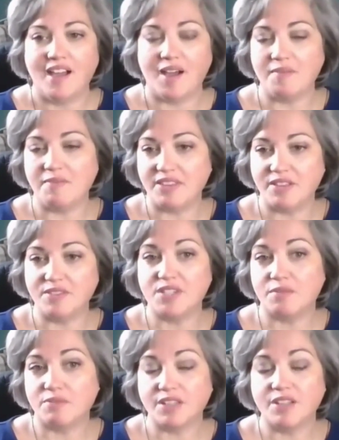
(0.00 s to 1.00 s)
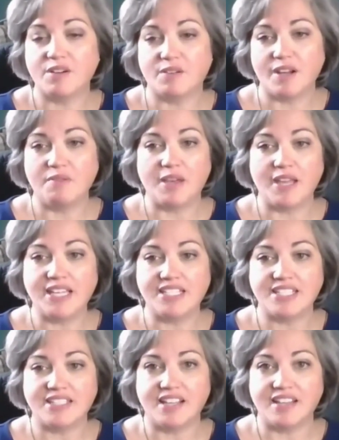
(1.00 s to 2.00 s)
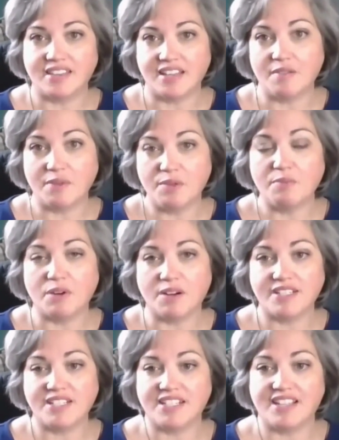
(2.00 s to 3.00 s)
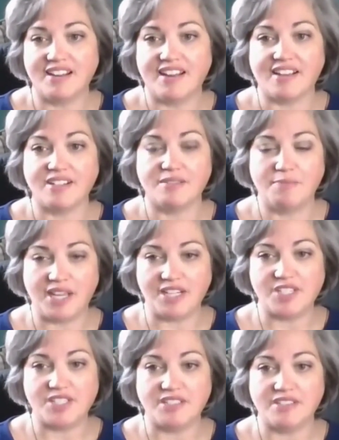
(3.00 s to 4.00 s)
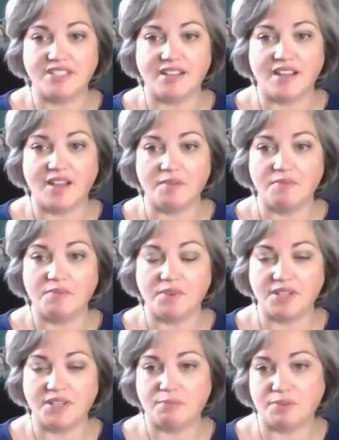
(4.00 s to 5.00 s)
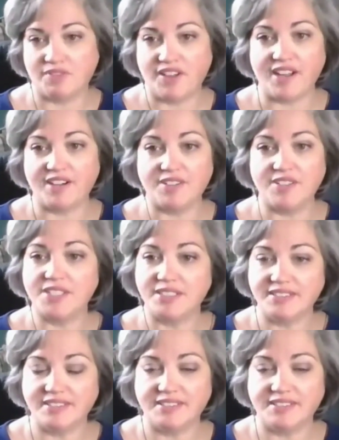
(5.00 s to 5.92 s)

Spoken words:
And those are really great ways that we work to connect patients with providers.